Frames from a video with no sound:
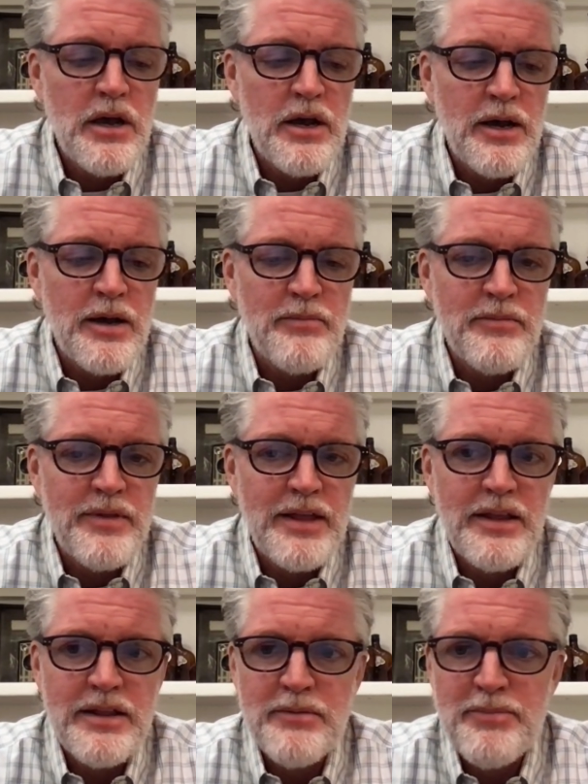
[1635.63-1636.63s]

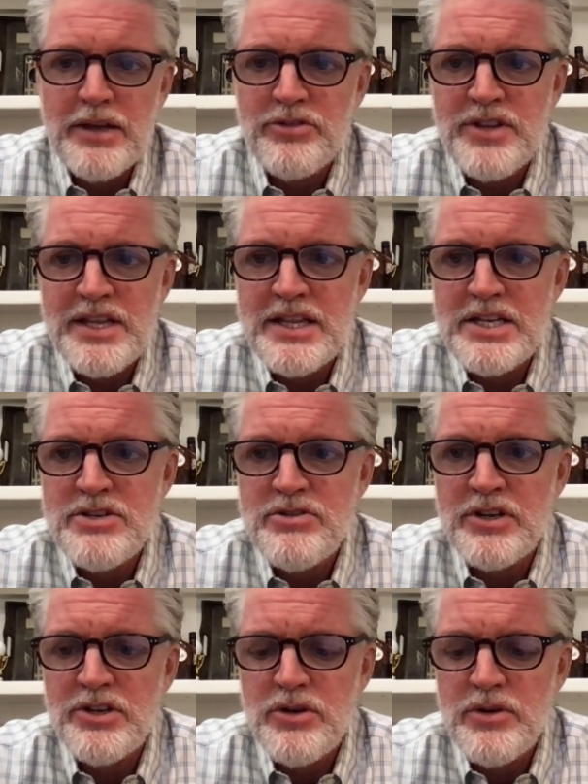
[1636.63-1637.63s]
The best thing that you
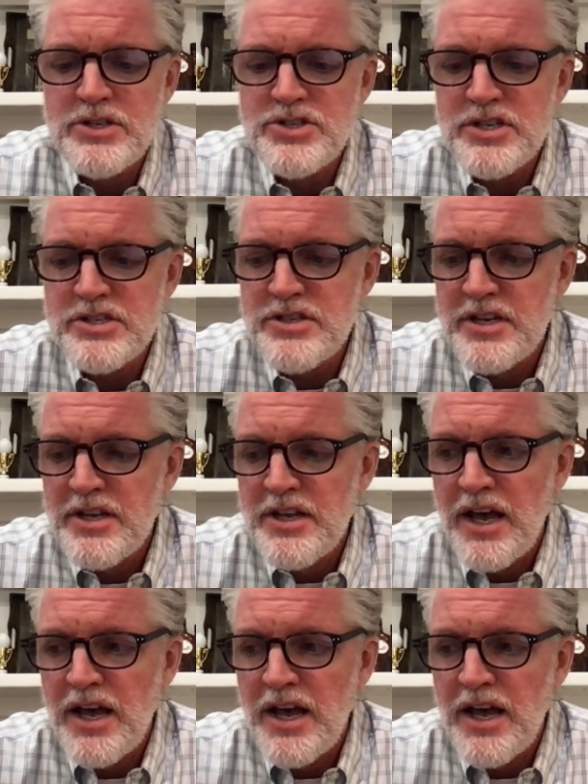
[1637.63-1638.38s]
can do is just